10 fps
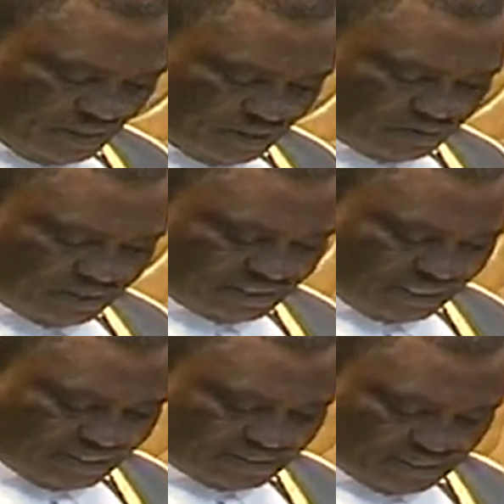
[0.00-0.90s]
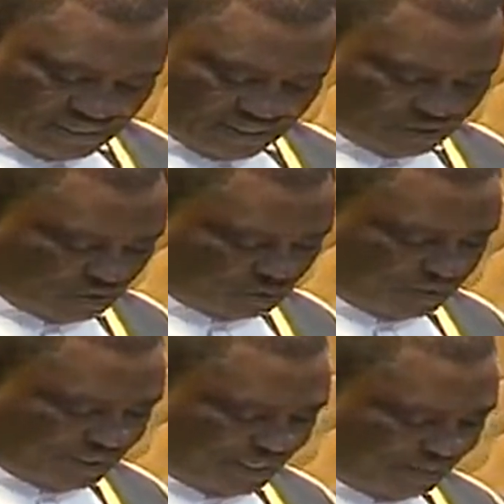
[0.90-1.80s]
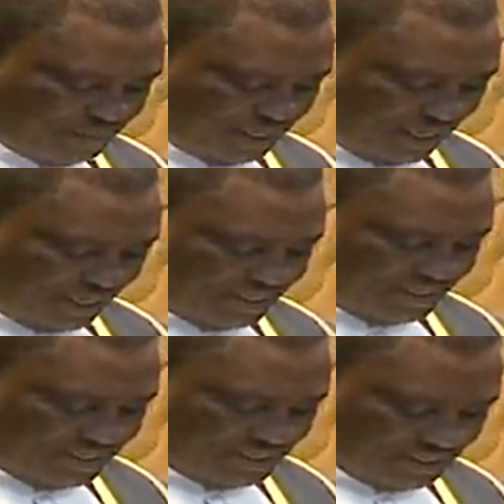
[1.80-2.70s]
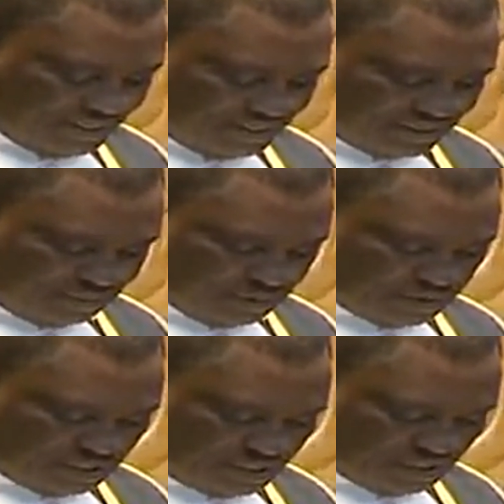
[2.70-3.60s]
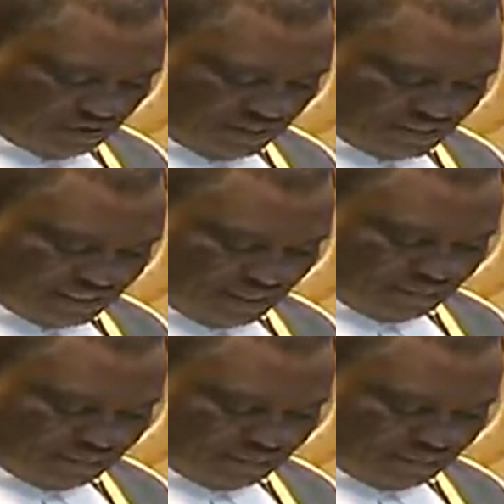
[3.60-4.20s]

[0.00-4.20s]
At this end, as your Speaker, and indeed this is the position of the entire